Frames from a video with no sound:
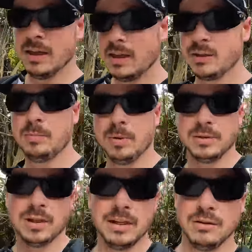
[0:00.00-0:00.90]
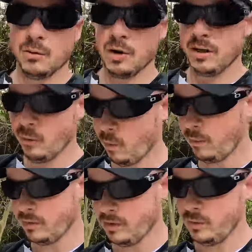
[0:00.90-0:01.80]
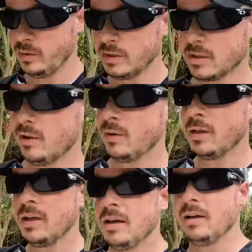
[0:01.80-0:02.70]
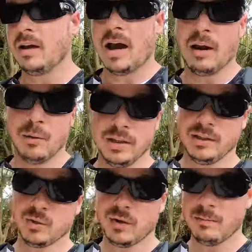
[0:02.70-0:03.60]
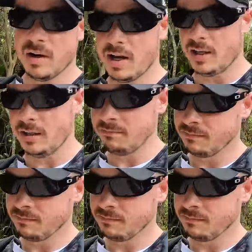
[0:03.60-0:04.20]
As she booked it, I didn't quite know what we were doing, so I really enjoyed the Mayan